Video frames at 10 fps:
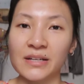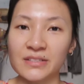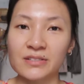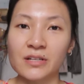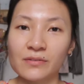I
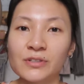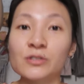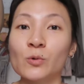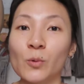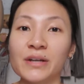discovered
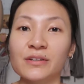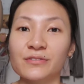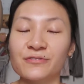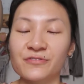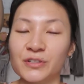quite a
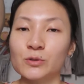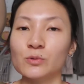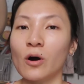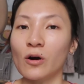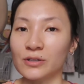few
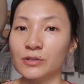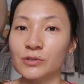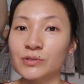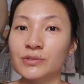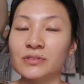
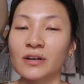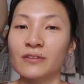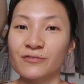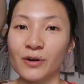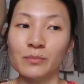articles
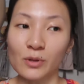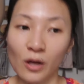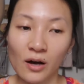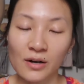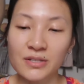from
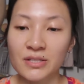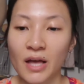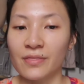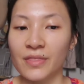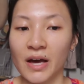blogs
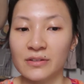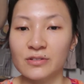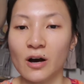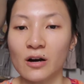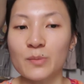that
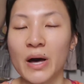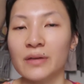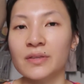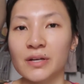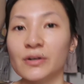talk
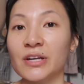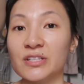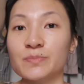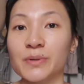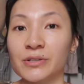about their
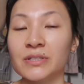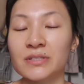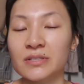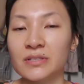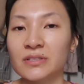
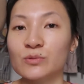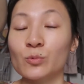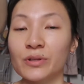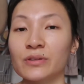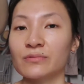experiences
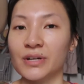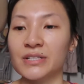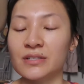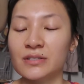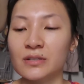with
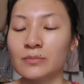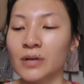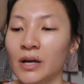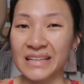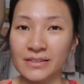racism
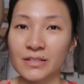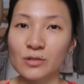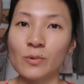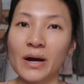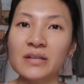in the
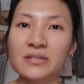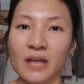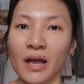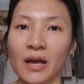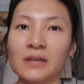US
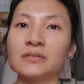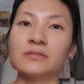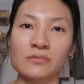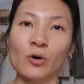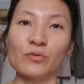and
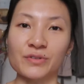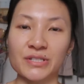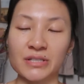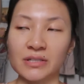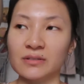
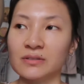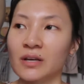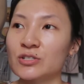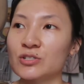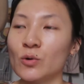overseas.
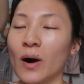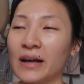So